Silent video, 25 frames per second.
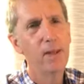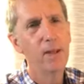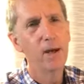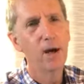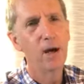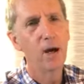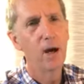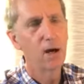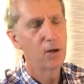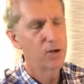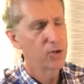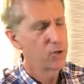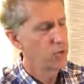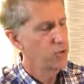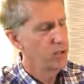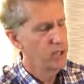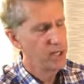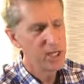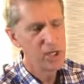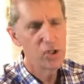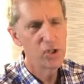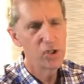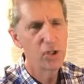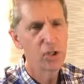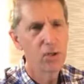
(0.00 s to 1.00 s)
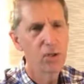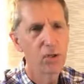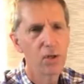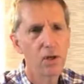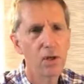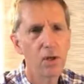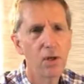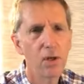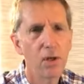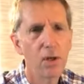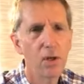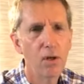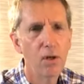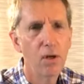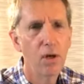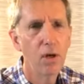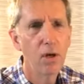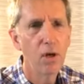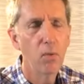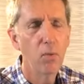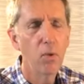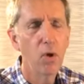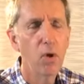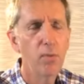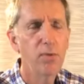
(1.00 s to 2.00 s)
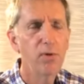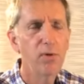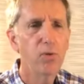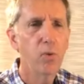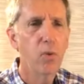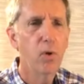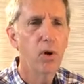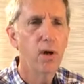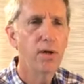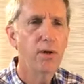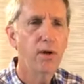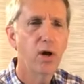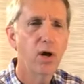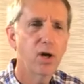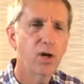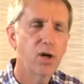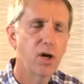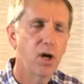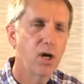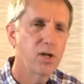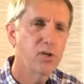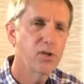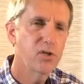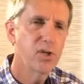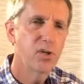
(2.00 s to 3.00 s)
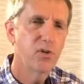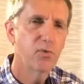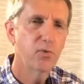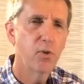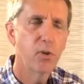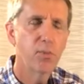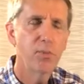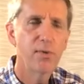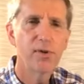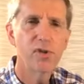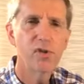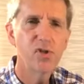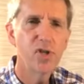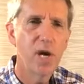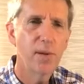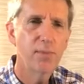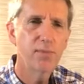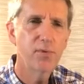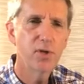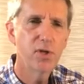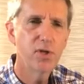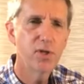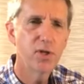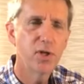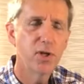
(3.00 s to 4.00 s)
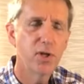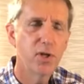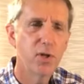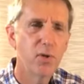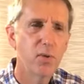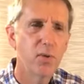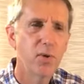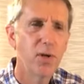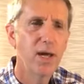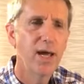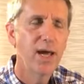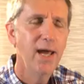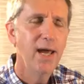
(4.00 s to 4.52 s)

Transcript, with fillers: uh, creation, uh, Romans 1, our conscience, Romans chapter 2.